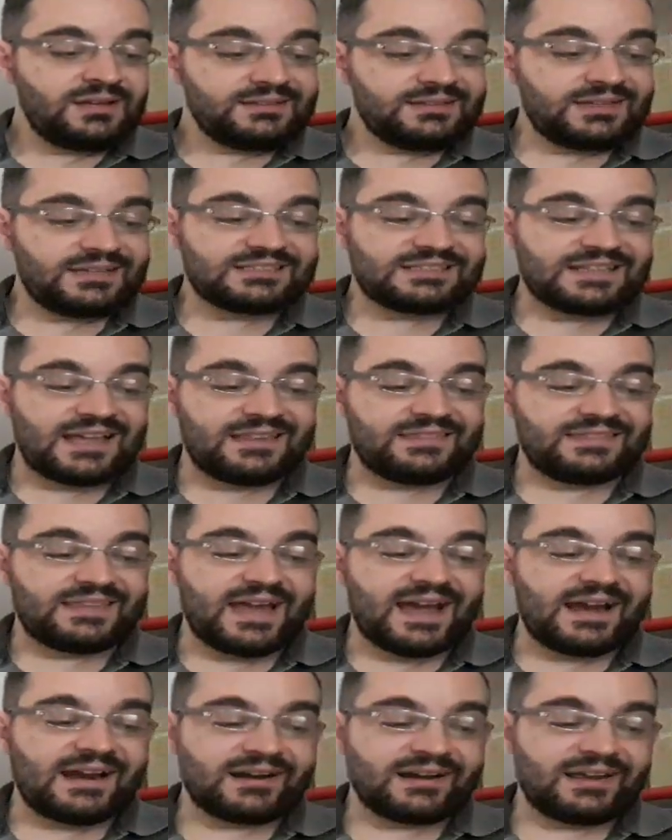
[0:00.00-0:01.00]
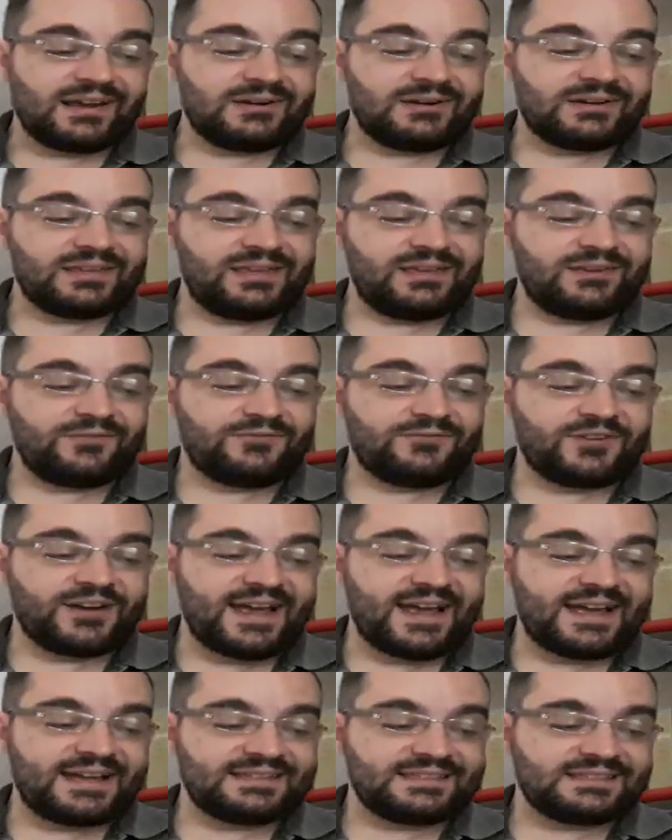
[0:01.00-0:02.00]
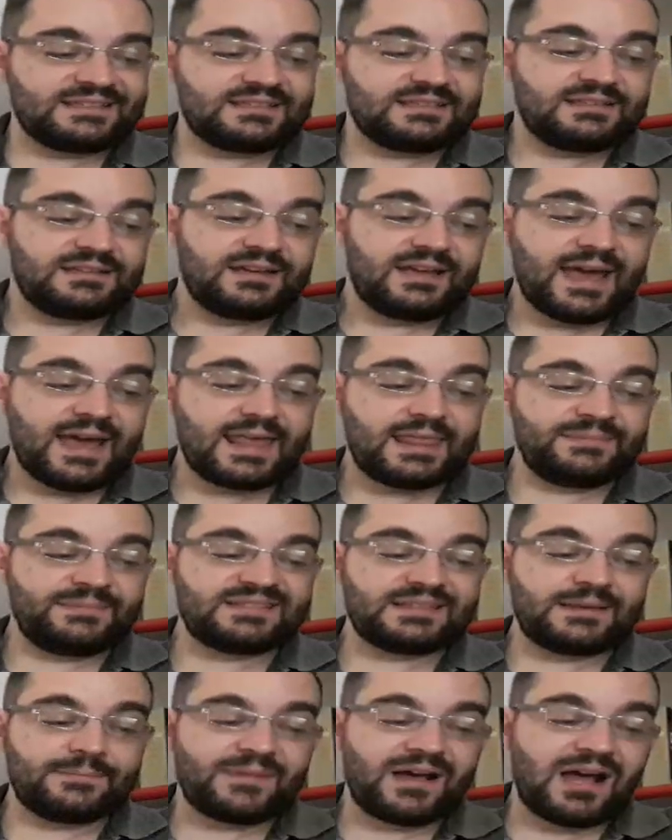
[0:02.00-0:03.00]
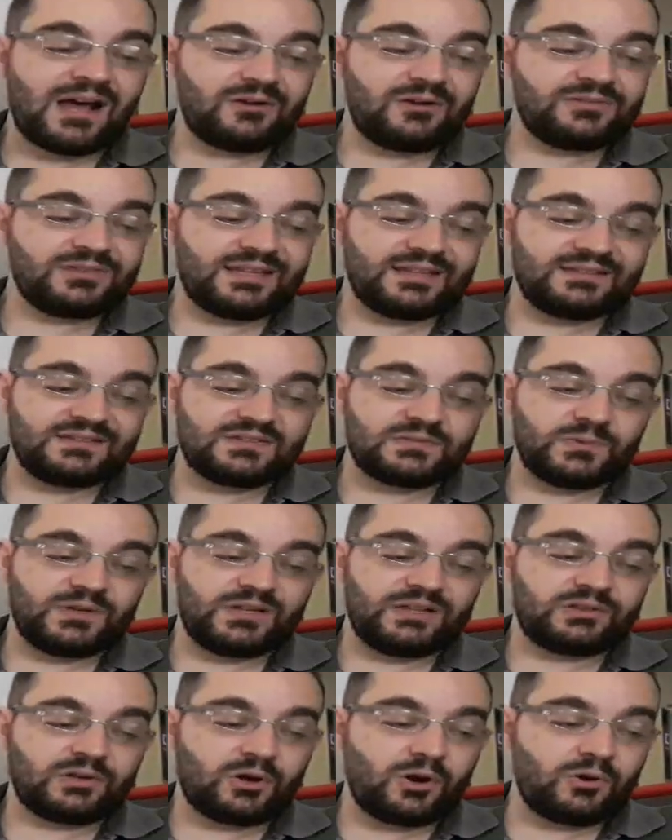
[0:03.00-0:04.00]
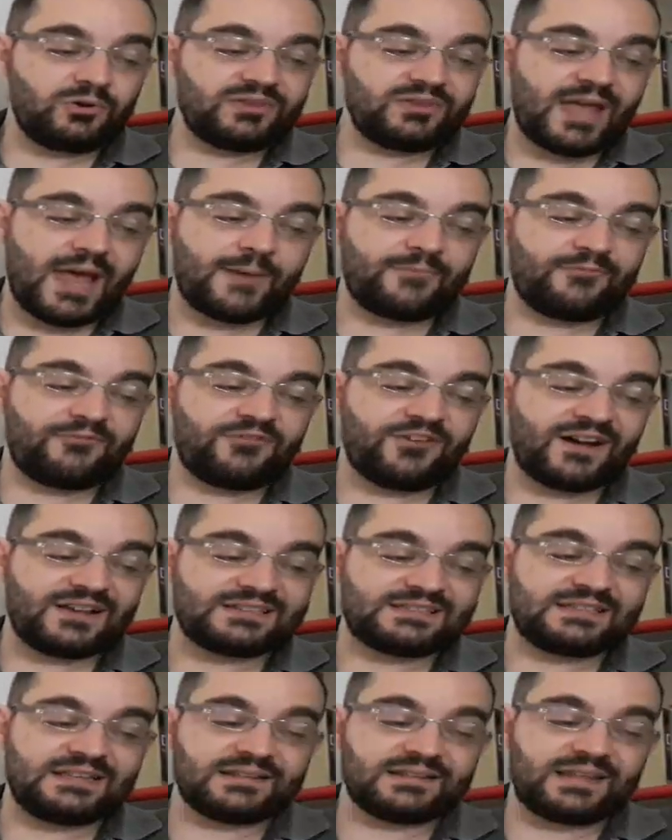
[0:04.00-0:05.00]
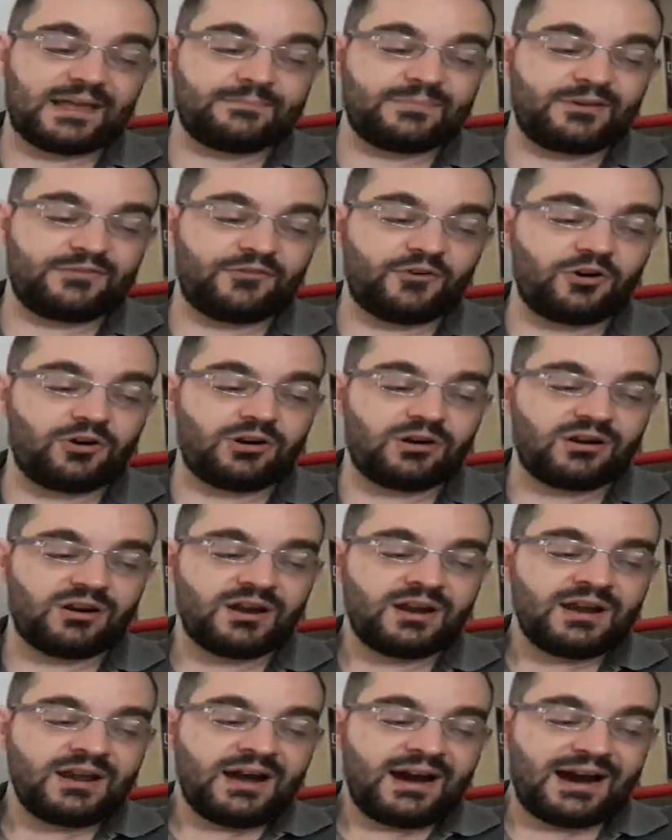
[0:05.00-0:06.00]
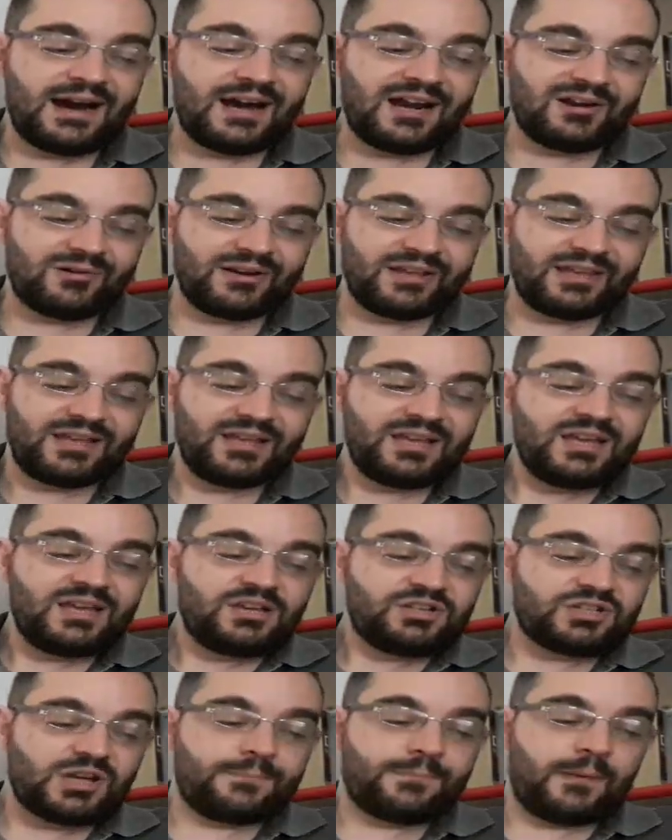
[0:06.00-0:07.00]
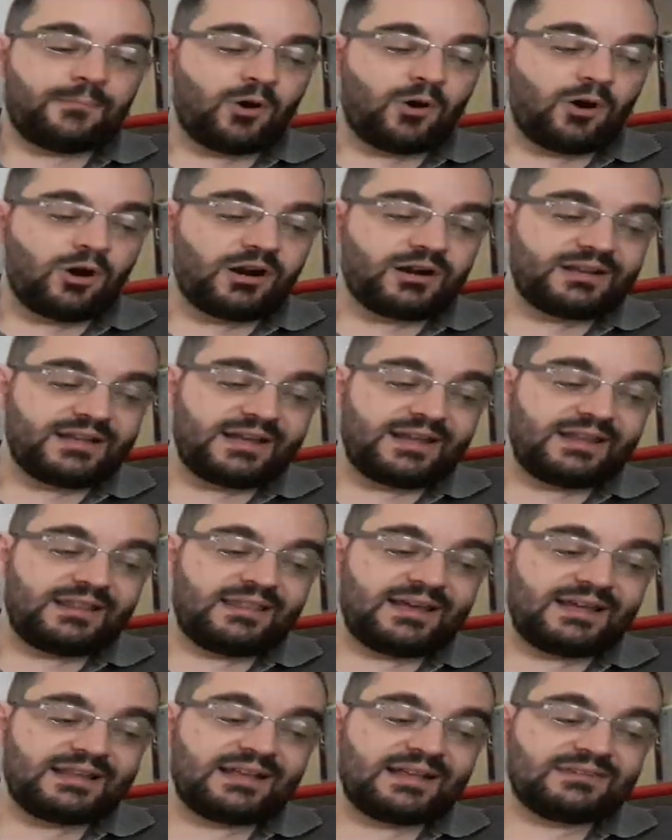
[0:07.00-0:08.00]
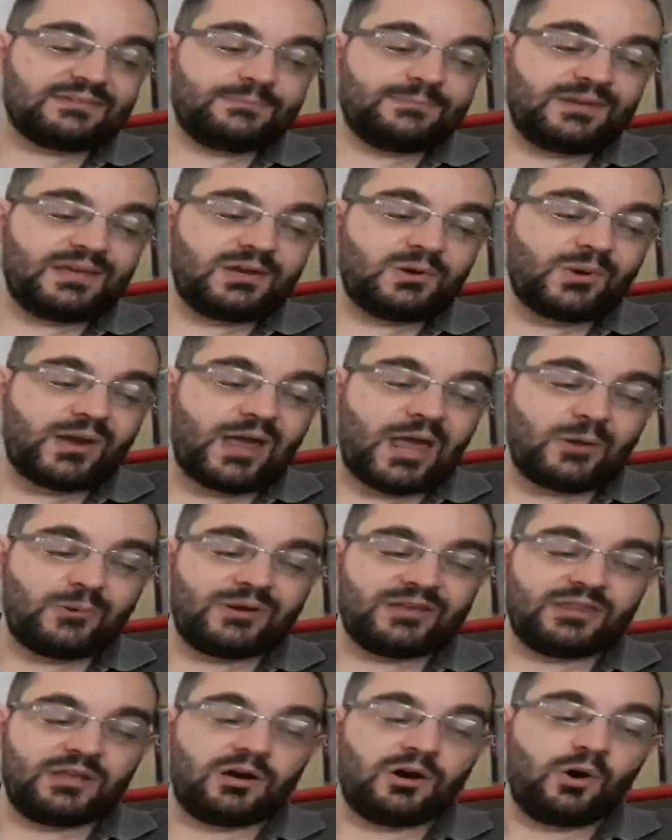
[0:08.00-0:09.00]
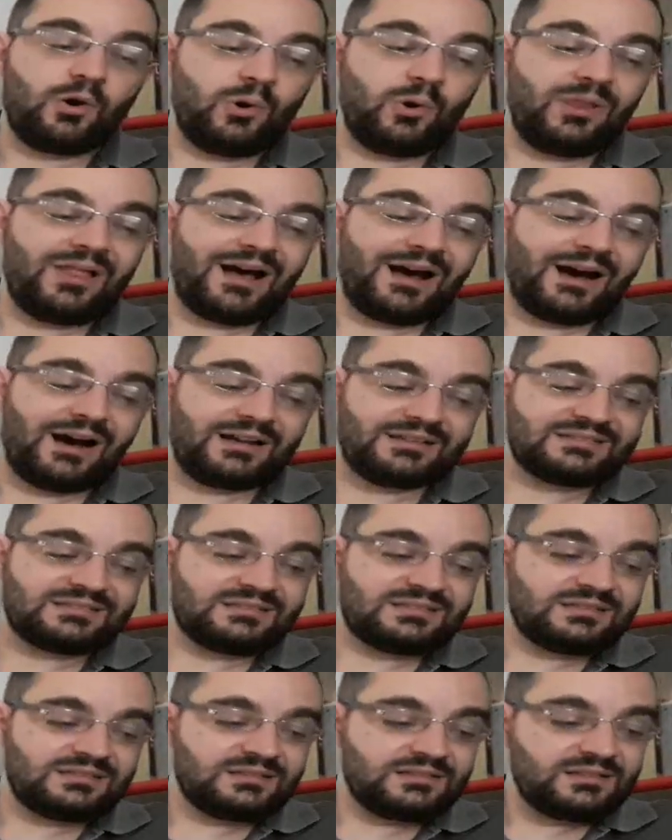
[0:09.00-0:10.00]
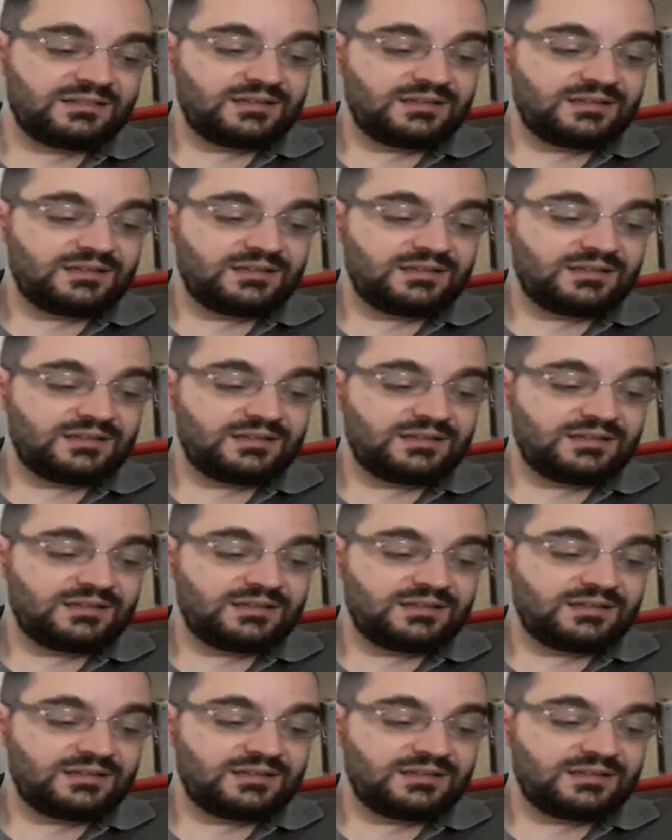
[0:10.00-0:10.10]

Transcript: Don't stand there, gawking, friends. Enemies abound, and this will draw them faster than before. Hurry! Jump aboard and let us be away with all haste.